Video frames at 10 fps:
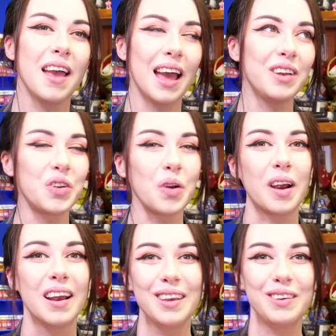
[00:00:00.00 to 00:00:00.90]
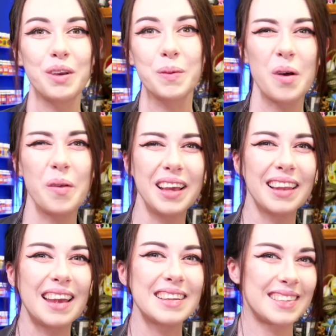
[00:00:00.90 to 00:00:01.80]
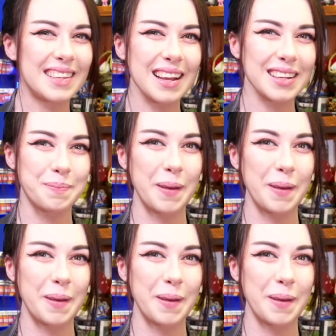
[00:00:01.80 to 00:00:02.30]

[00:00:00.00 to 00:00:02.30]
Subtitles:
And sure, she was only like 6,